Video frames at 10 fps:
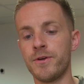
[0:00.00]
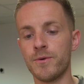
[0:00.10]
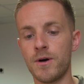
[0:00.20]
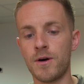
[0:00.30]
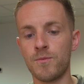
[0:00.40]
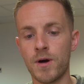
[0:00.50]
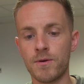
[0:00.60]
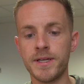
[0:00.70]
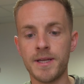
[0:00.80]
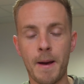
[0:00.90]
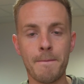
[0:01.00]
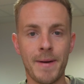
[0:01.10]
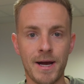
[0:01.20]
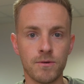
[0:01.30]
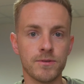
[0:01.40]
you are worried
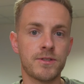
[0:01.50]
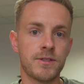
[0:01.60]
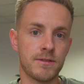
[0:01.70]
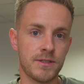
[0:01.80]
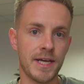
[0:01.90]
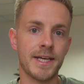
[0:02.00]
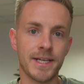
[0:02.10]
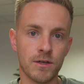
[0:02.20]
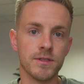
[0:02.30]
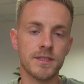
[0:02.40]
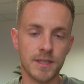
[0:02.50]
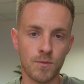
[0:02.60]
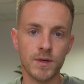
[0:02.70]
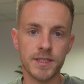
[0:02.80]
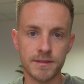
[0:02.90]
about taking on
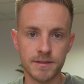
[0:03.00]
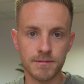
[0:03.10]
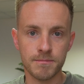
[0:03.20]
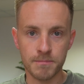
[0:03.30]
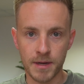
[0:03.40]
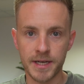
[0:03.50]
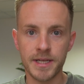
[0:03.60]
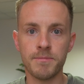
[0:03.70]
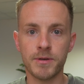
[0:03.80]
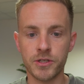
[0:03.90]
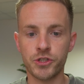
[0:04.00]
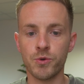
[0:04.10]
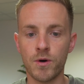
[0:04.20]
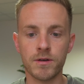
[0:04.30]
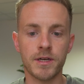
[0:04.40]
someone's money because
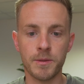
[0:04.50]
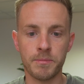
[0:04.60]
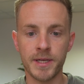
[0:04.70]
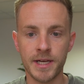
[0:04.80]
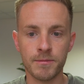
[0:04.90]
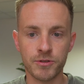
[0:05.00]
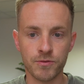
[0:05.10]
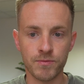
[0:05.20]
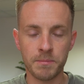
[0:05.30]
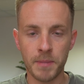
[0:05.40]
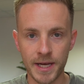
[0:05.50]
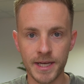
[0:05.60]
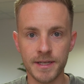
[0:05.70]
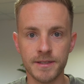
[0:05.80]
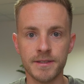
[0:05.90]
you aren't going to be able to repay
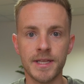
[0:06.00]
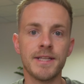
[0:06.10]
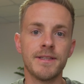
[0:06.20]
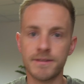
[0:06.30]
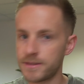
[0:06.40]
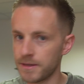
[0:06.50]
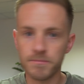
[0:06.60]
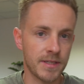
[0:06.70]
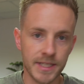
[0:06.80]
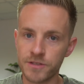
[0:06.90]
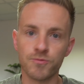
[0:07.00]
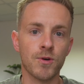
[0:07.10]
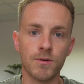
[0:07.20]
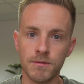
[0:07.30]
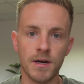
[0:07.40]
it, then something is
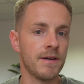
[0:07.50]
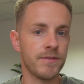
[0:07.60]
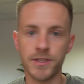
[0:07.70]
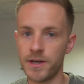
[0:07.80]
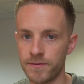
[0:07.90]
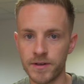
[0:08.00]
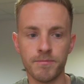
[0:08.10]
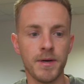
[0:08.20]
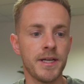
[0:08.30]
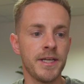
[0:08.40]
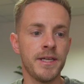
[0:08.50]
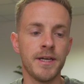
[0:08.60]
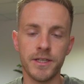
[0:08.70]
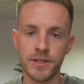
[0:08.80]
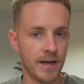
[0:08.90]
wrong. Either you don't have enough money, you
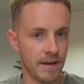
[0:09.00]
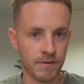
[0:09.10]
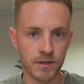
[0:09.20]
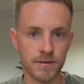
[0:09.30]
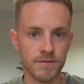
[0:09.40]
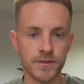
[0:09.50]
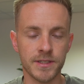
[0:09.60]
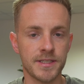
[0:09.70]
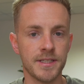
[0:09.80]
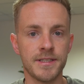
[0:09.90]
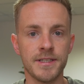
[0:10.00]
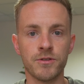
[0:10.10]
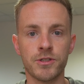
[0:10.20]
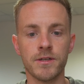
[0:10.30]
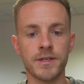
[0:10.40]
don't have the confidence in the
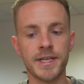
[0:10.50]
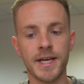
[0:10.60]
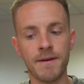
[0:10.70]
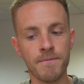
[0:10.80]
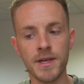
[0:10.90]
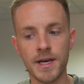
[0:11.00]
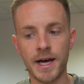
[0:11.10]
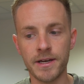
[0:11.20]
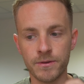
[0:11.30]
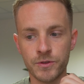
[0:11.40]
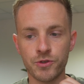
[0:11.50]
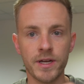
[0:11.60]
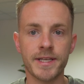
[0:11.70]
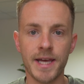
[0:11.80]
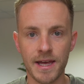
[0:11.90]
deals you're looking at, and I would
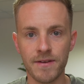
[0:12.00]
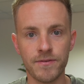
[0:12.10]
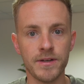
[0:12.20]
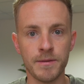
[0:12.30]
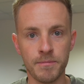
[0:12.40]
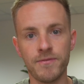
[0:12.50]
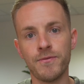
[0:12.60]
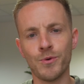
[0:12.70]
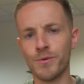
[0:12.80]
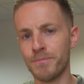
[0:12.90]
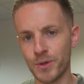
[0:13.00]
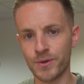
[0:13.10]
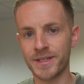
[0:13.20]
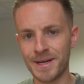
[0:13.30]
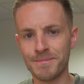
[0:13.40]
tread carefully before
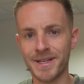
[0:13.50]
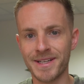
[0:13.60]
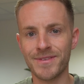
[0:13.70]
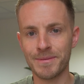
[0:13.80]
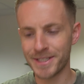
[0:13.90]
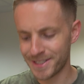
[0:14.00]
borrowing that money, if that makes